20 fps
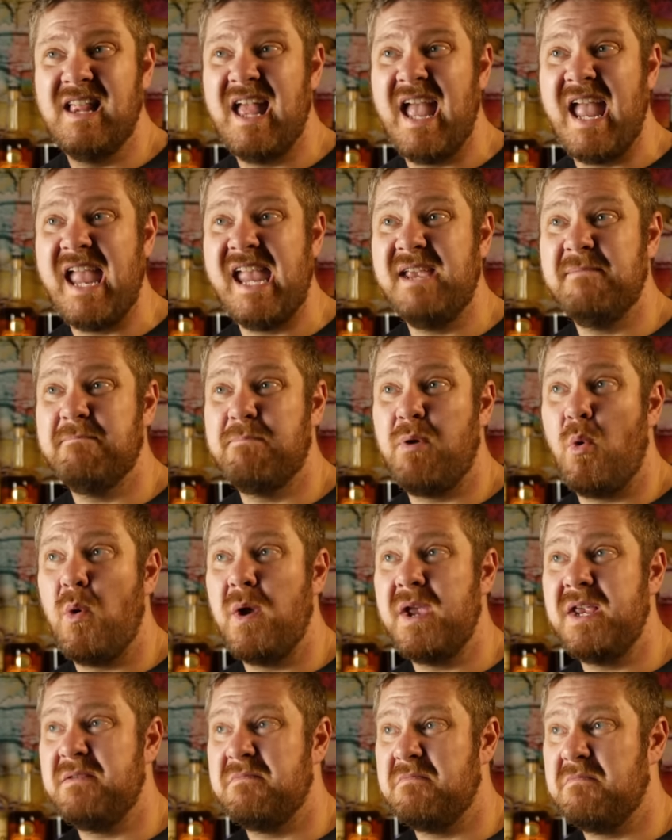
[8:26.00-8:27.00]

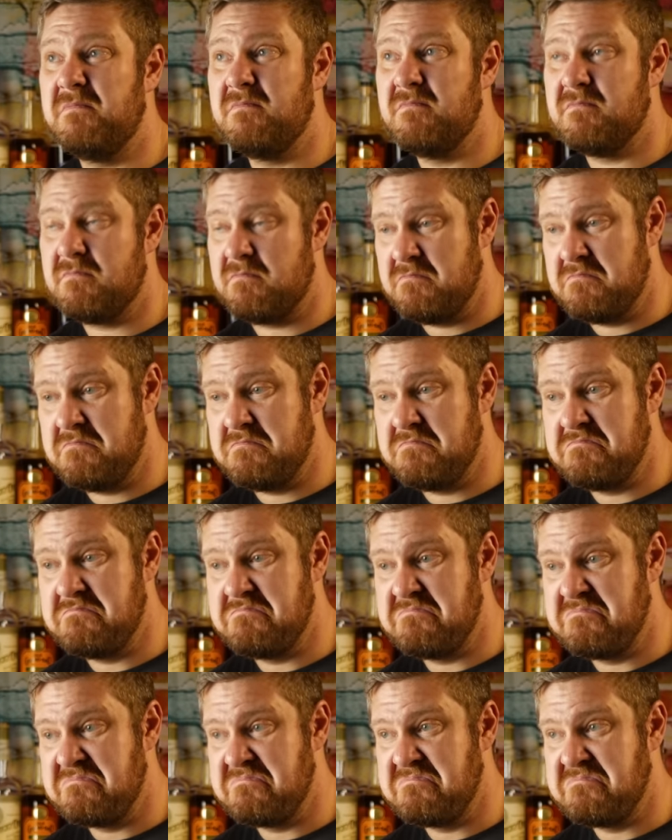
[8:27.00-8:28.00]

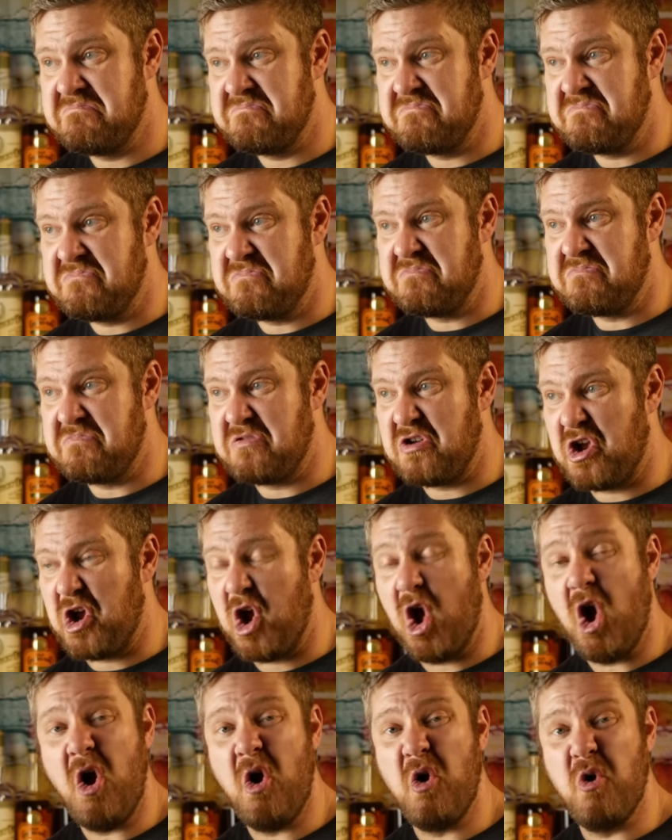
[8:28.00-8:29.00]

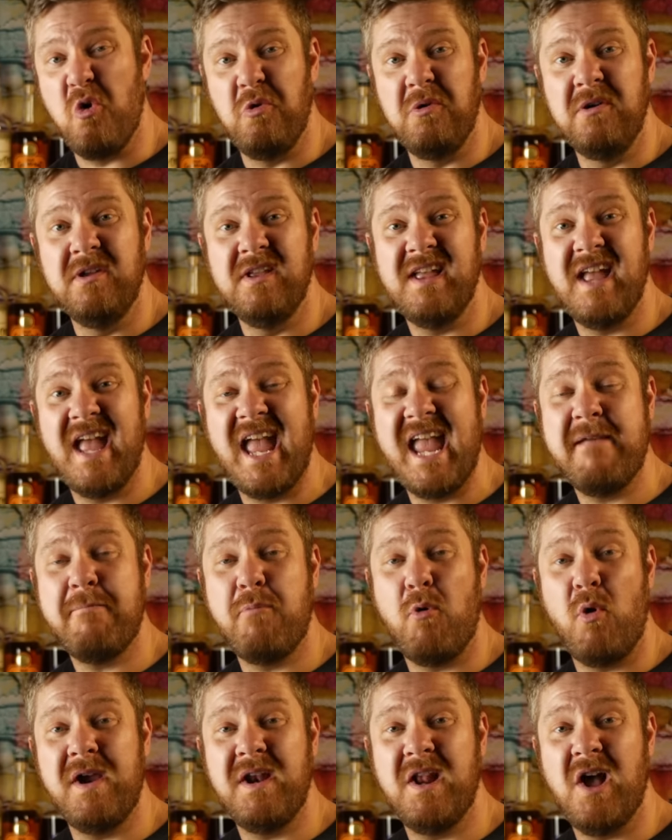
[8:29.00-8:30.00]

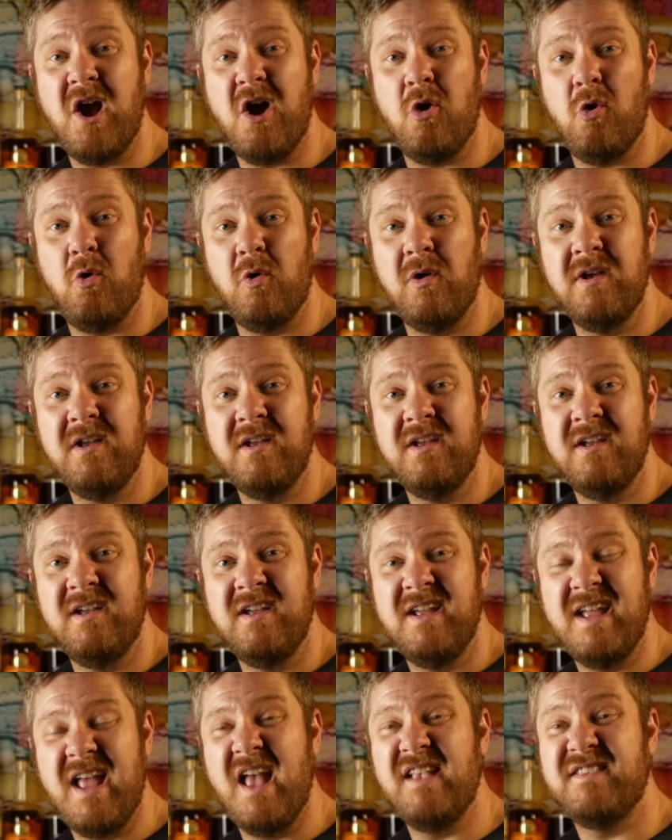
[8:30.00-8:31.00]
8.0.
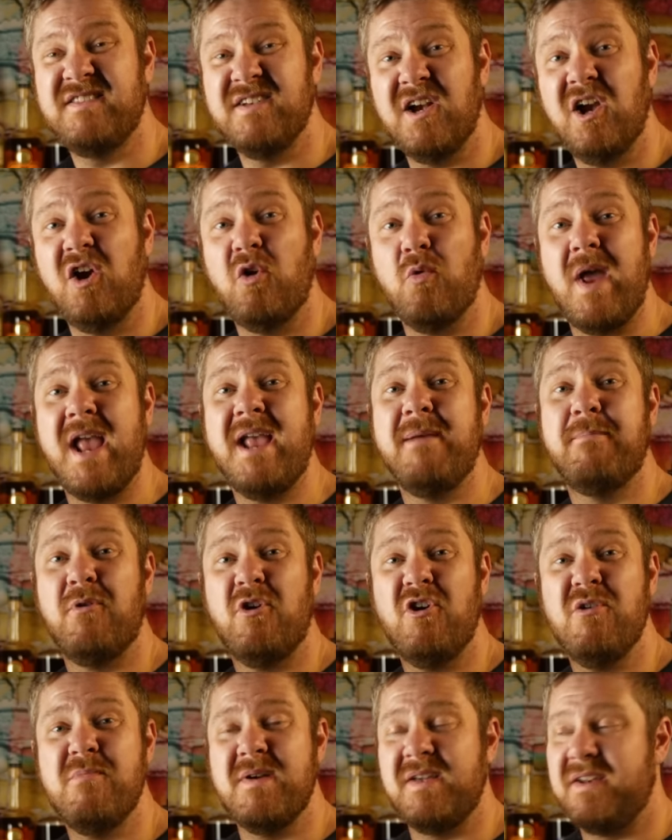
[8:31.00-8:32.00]
It's a great
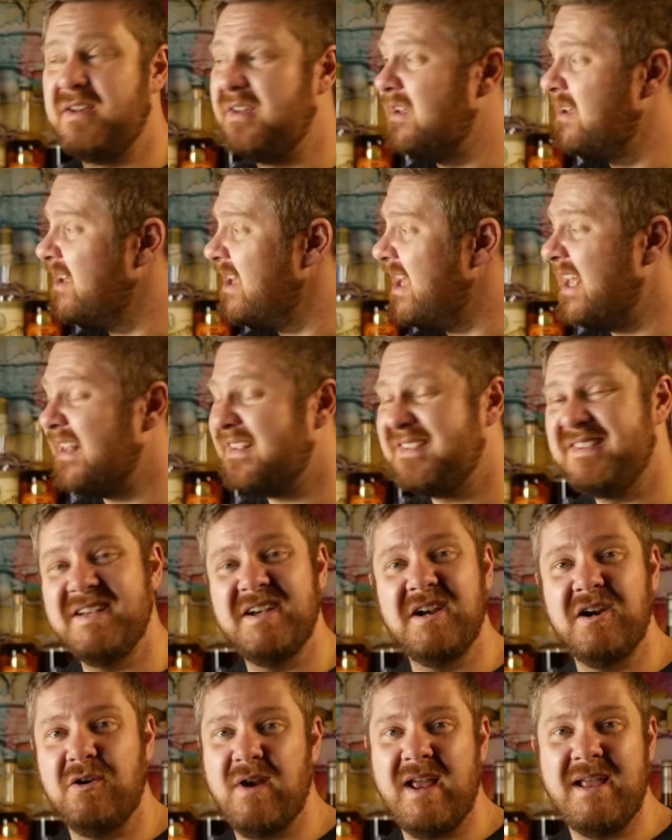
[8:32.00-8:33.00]
bourbon. It's a
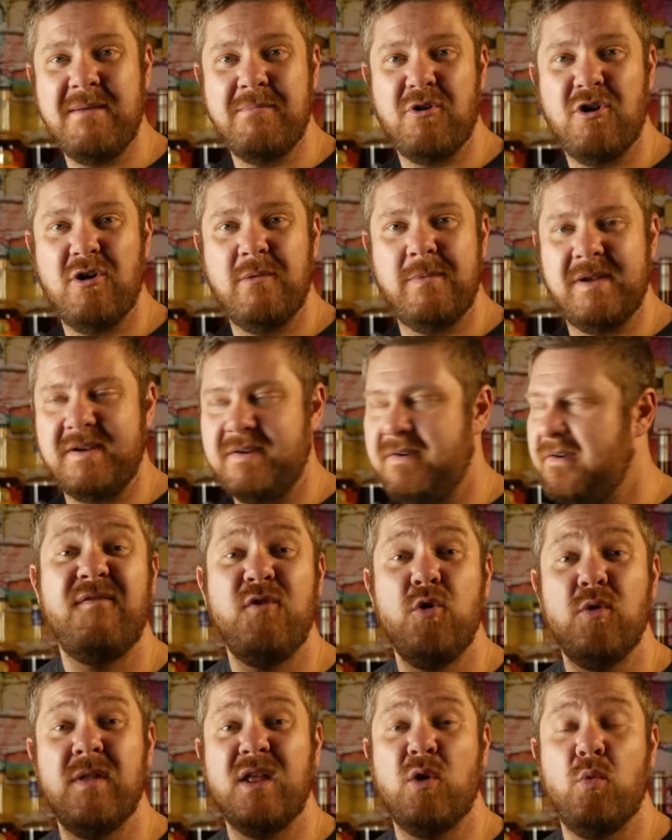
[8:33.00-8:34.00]
great bourbon. If
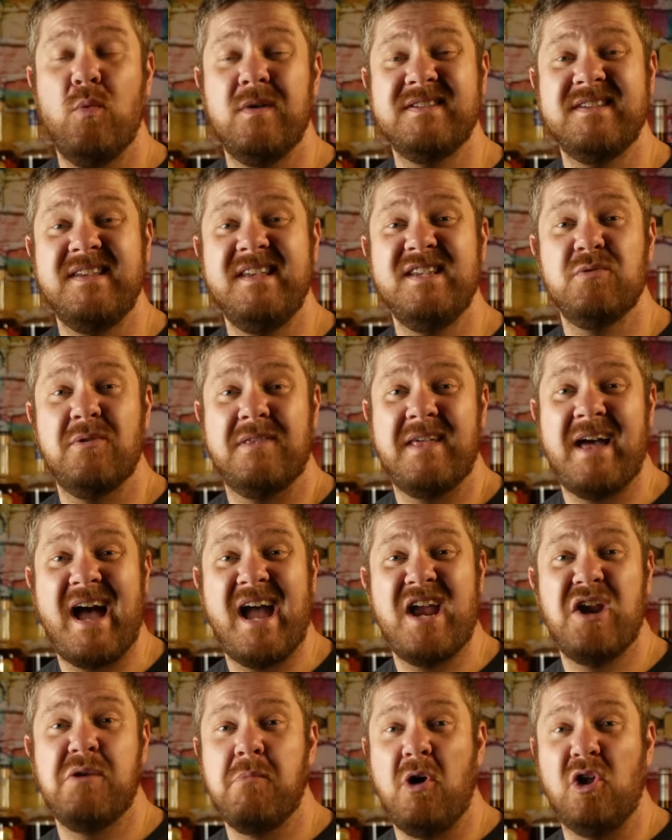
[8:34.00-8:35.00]
you like whiskeys with
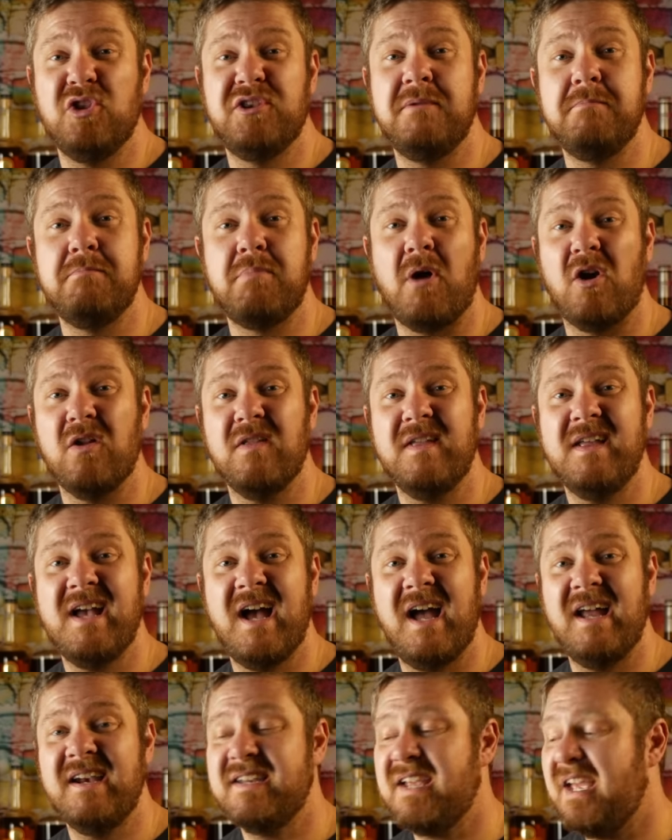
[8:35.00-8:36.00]
higher malted barley
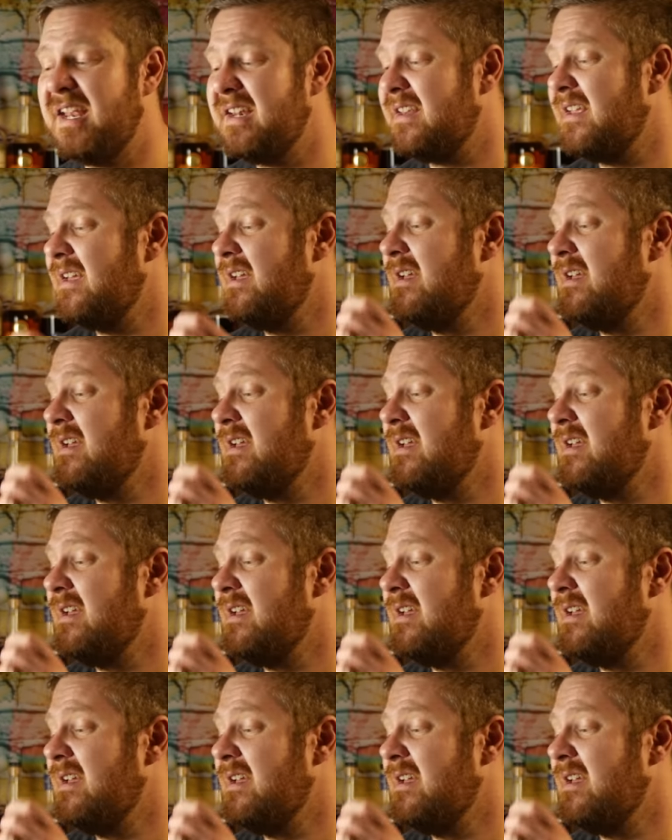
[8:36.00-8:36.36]
content,